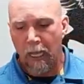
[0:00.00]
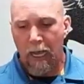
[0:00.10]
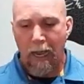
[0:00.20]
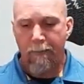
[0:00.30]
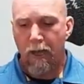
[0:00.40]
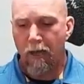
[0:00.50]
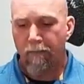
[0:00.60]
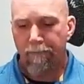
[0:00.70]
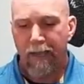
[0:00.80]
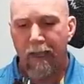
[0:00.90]
I'm not a
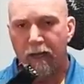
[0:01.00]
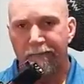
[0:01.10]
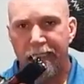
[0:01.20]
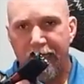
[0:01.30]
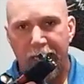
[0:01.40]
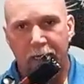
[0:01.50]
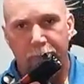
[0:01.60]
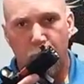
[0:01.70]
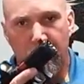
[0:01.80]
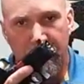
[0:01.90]
fan of taking and
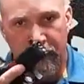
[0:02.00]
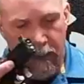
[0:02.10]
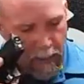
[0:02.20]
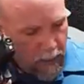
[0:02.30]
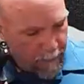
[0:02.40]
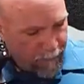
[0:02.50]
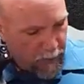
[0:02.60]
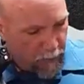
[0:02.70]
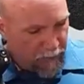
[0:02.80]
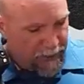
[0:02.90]
putting,
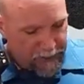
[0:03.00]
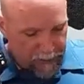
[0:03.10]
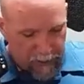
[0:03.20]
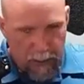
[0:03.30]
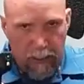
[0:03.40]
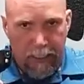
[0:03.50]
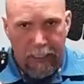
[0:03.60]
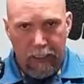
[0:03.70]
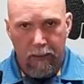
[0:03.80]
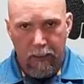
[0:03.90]
this
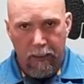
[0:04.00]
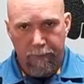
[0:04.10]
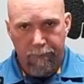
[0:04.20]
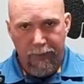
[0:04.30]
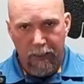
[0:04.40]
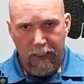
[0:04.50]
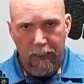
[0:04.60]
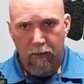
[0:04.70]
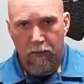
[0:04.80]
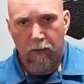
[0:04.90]
in the belly
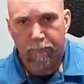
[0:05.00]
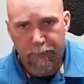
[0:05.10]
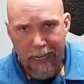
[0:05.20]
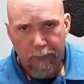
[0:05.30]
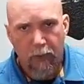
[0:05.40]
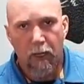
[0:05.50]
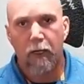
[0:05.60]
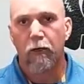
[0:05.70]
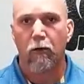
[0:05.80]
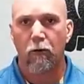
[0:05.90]
or back
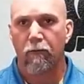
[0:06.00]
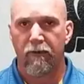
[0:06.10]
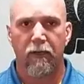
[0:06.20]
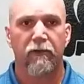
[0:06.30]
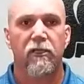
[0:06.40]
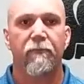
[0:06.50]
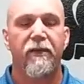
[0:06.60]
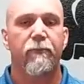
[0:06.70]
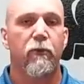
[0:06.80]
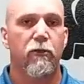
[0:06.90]
pocket, or, some
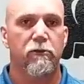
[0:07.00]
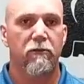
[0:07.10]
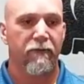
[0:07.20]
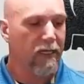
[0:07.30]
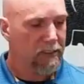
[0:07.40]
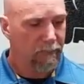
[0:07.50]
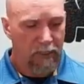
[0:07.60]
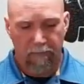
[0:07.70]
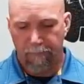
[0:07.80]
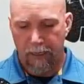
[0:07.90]
people use the vest. I'm
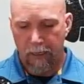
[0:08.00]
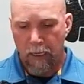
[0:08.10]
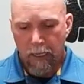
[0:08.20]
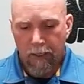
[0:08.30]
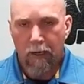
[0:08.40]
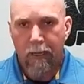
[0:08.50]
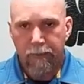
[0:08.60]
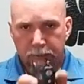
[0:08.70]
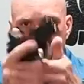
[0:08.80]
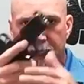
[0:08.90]
not a fan. I'm
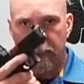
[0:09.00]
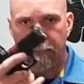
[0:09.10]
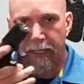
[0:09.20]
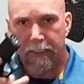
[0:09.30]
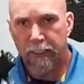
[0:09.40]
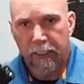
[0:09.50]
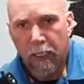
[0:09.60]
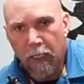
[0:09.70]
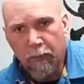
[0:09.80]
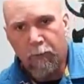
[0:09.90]
just going to take the magazine,
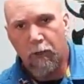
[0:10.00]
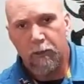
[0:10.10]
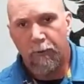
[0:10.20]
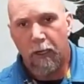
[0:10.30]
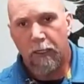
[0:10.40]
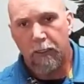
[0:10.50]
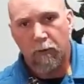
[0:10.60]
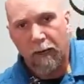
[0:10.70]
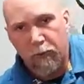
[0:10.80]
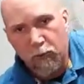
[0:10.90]
put it in the pocket,
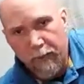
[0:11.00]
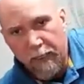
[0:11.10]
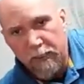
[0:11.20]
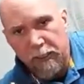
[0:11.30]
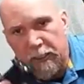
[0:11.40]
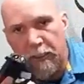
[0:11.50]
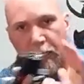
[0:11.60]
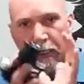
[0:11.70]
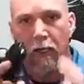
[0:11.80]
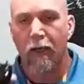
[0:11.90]
grab the new magazine, and go.